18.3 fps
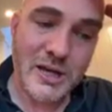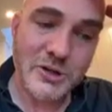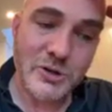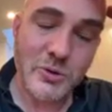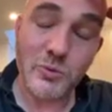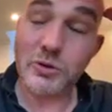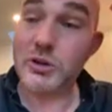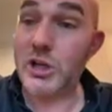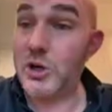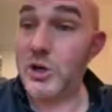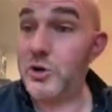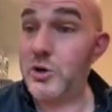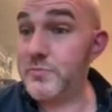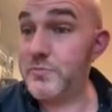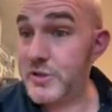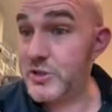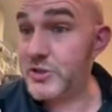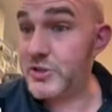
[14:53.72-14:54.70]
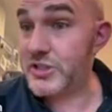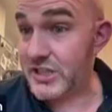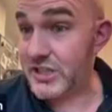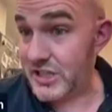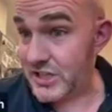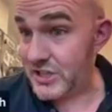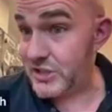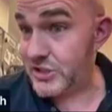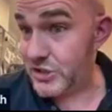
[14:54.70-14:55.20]
how to load
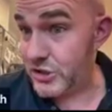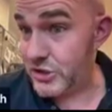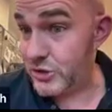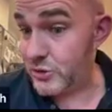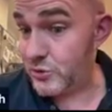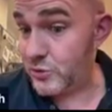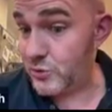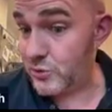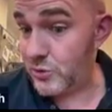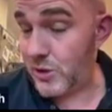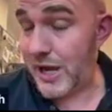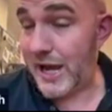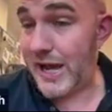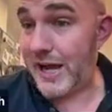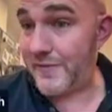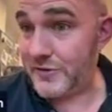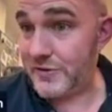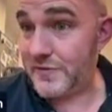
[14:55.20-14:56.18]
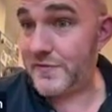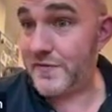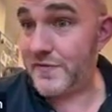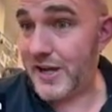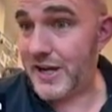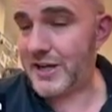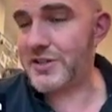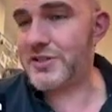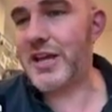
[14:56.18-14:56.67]
music into After
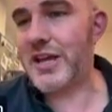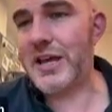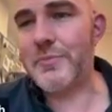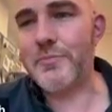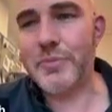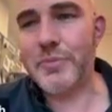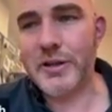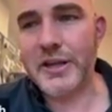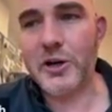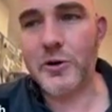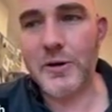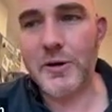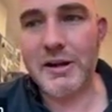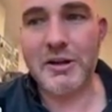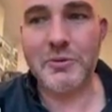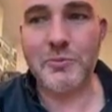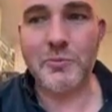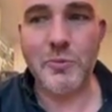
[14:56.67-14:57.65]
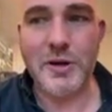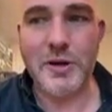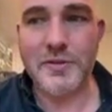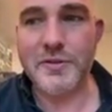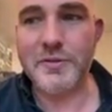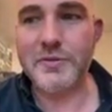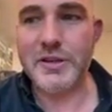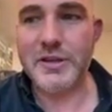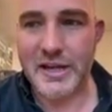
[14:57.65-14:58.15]
Effects and play around
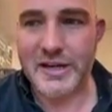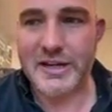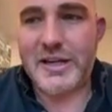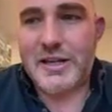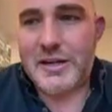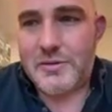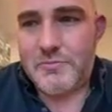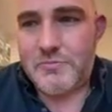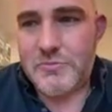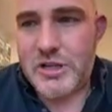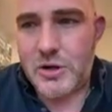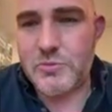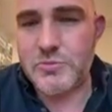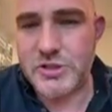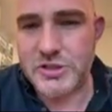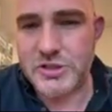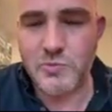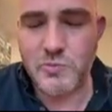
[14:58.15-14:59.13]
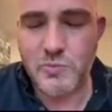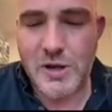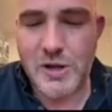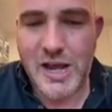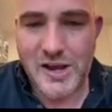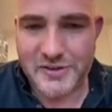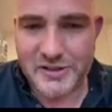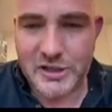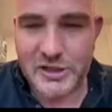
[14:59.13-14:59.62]
with getting it, just
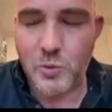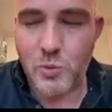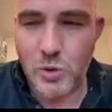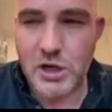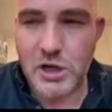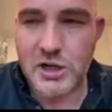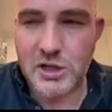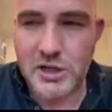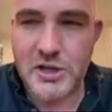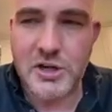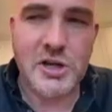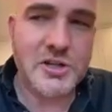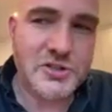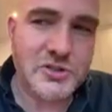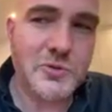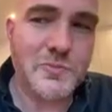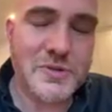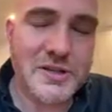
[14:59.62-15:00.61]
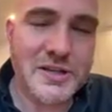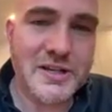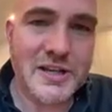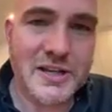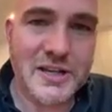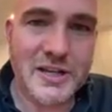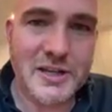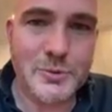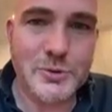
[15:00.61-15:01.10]
having it work and also
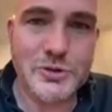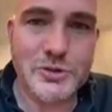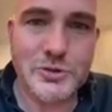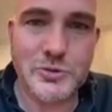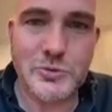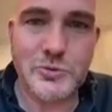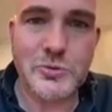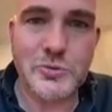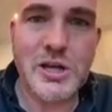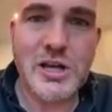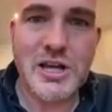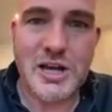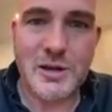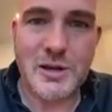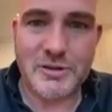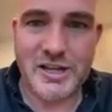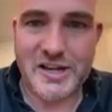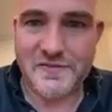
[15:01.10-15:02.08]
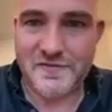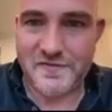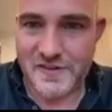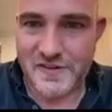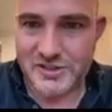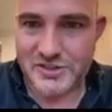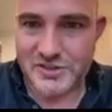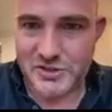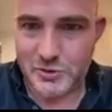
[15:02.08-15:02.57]
being able to apply
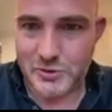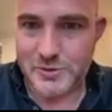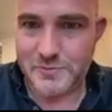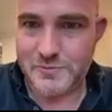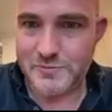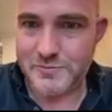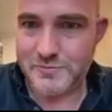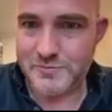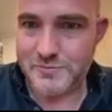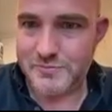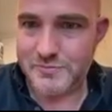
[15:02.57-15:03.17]
effects to it.